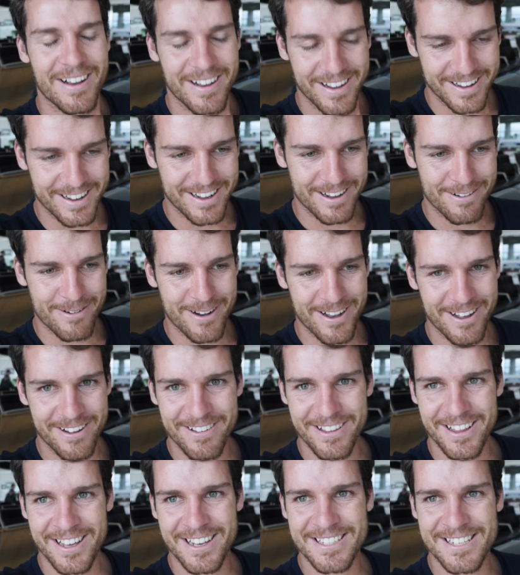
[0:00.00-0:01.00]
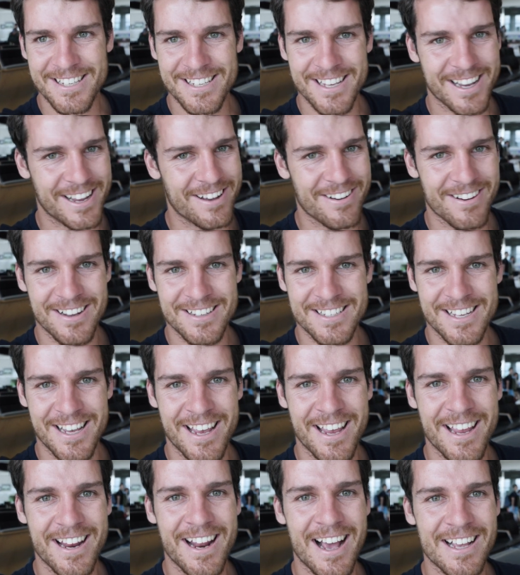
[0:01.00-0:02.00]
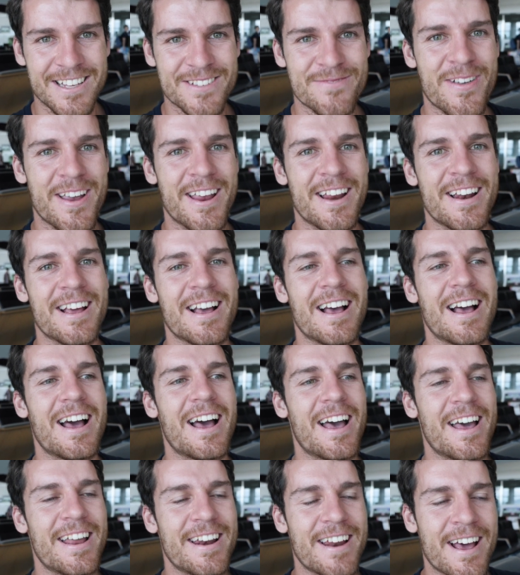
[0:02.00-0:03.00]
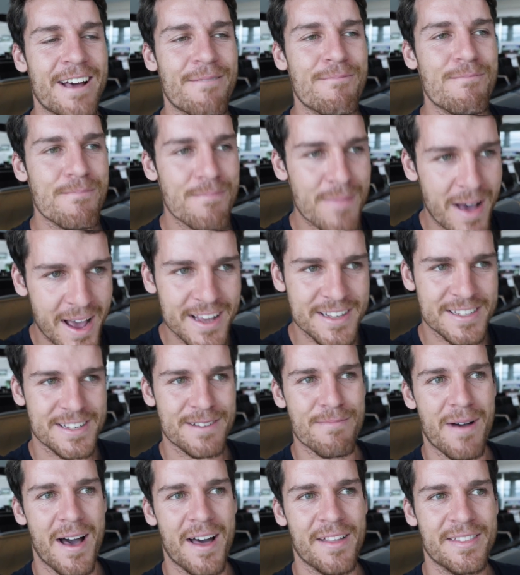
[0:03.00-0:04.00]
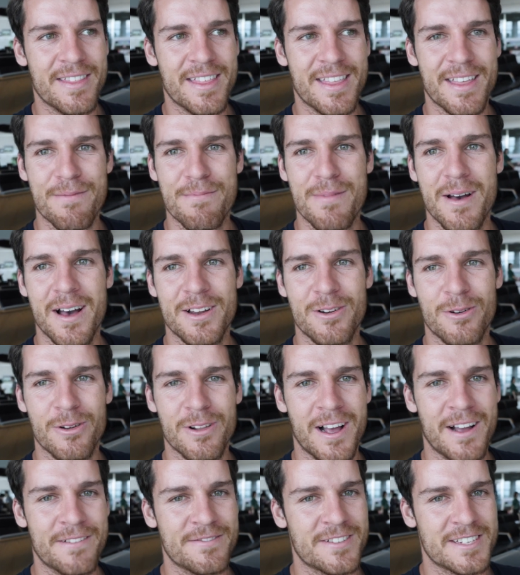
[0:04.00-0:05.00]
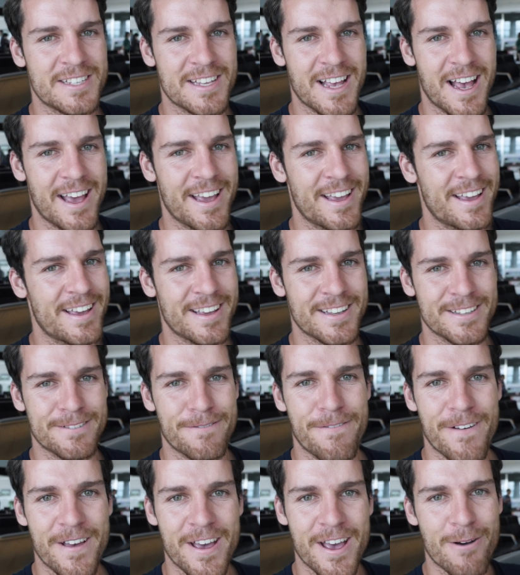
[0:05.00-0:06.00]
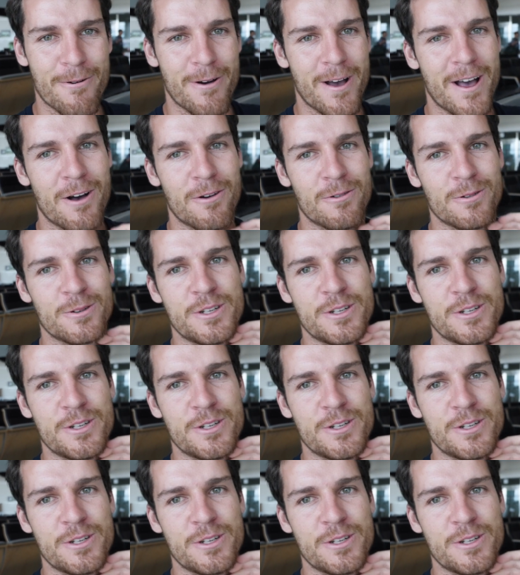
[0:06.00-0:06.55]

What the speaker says: Well, this is it, guys. It has been an amazing month, but all I have to say is farewell,